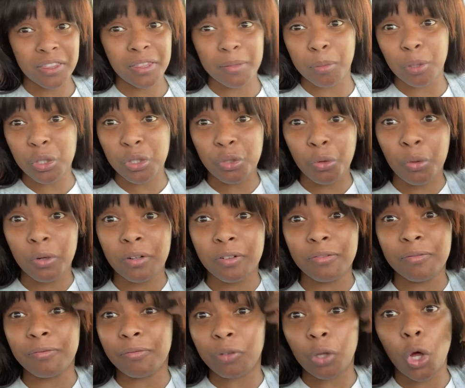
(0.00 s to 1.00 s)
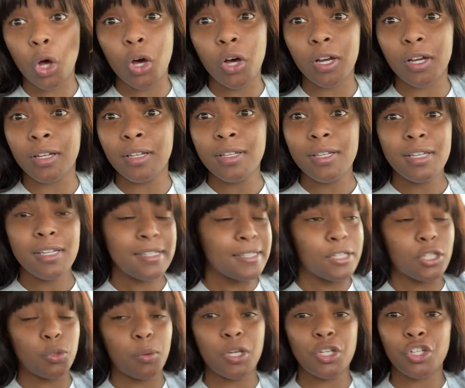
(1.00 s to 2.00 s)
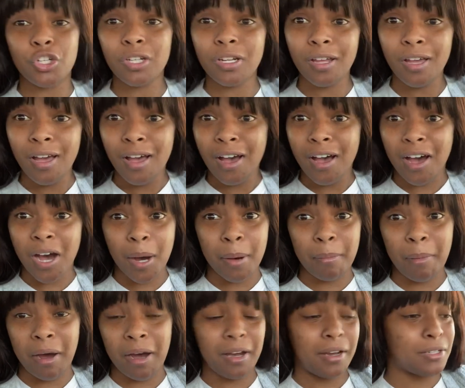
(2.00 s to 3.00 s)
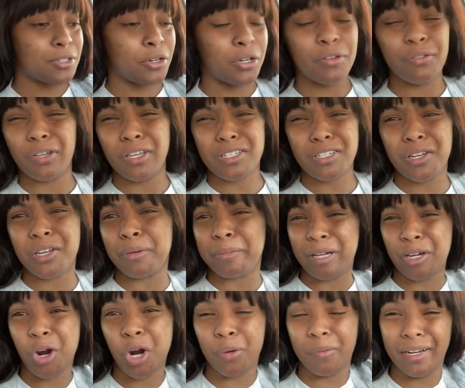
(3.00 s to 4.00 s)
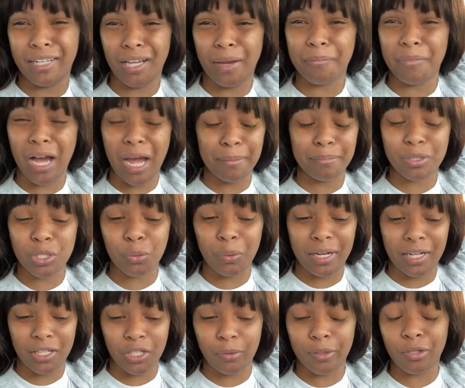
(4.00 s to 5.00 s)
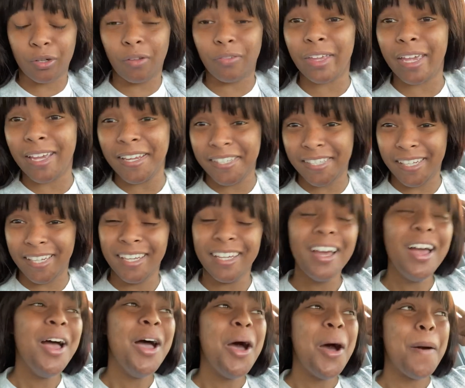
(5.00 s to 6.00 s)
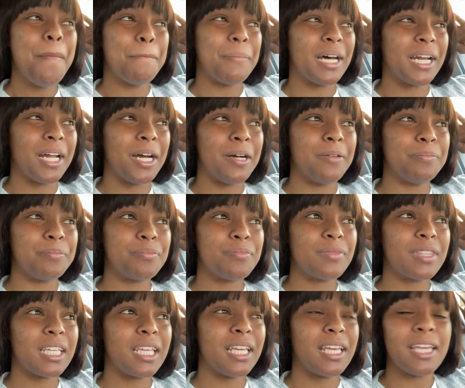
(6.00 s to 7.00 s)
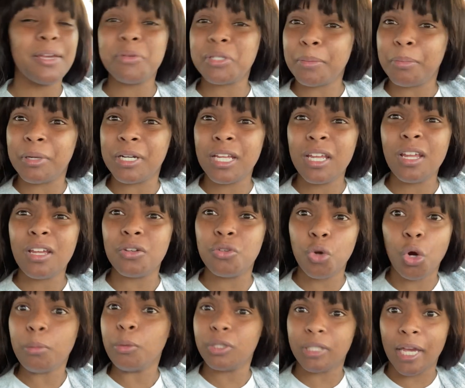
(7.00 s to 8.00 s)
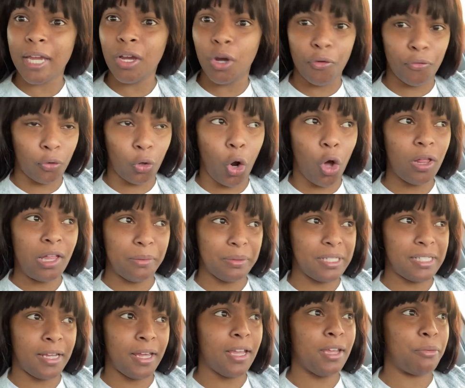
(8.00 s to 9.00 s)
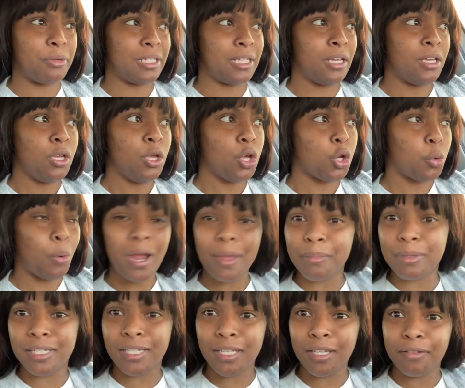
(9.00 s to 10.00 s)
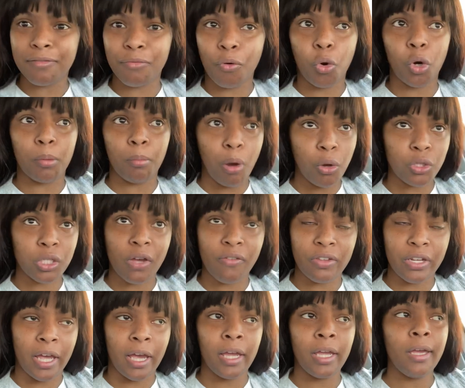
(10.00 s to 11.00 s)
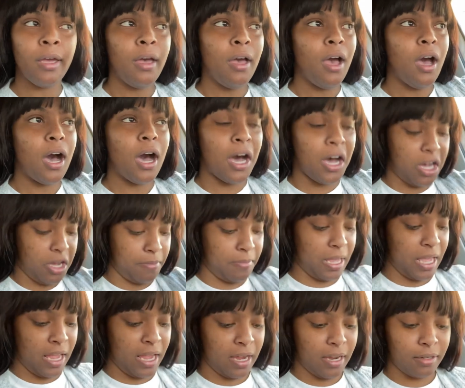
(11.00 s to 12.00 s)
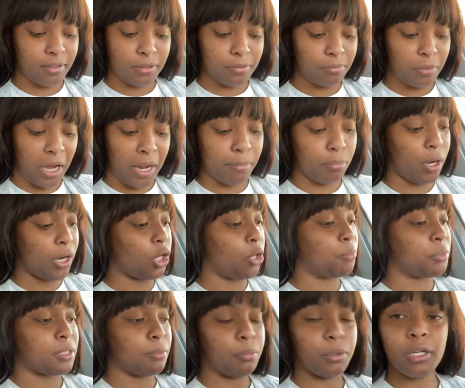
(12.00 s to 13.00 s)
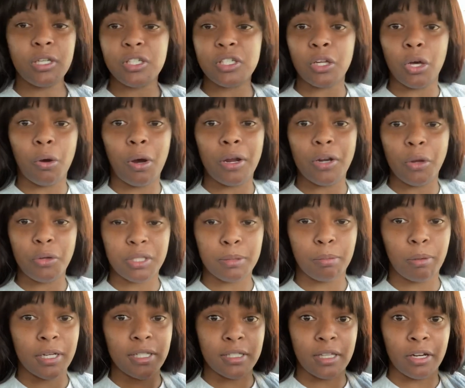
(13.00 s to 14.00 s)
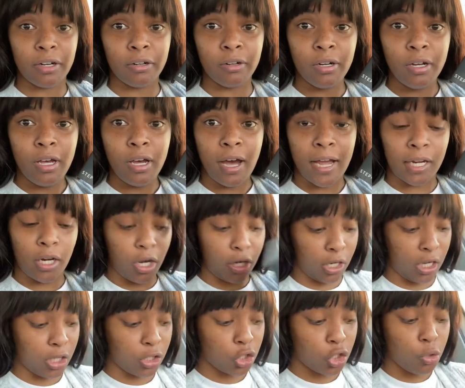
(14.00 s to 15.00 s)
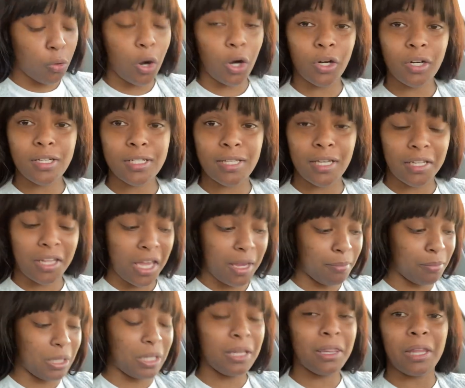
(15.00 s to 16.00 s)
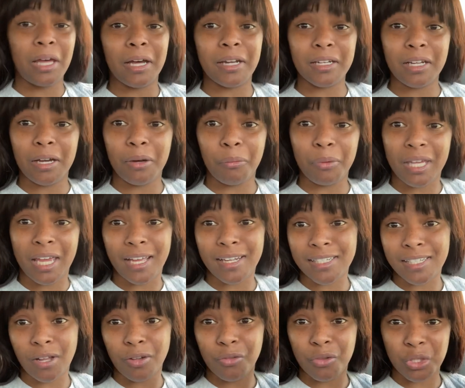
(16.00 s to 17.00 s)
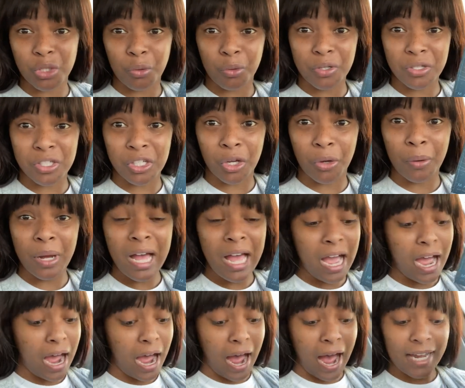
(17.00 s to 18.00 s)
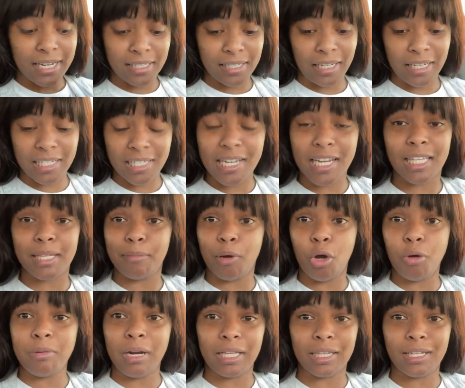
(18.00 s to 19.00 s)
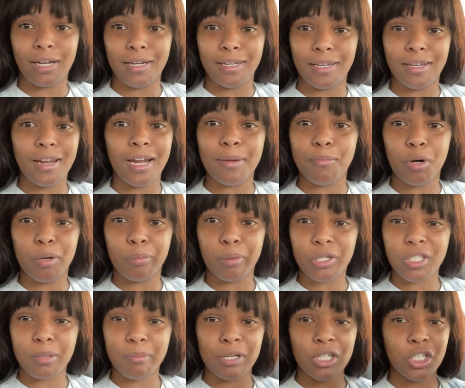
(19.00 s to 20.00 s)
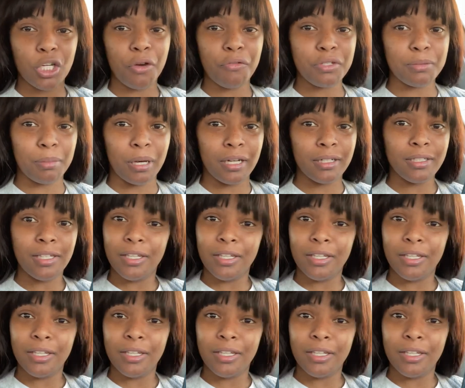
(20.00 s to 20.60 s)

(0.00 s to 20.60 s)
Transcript: the bookstore vlog situation. Sorry if you guys can hear my car running. I'm sweating, so I turned on the AC. But it was a pretty normal day overall, I would say. It was quite busy for most of the day. And I brought home some books, so no surprise there. I got 2 ARCs that came in that we can't sell in the store, so I decided to take them home. Not that I need any more books on my shelves, but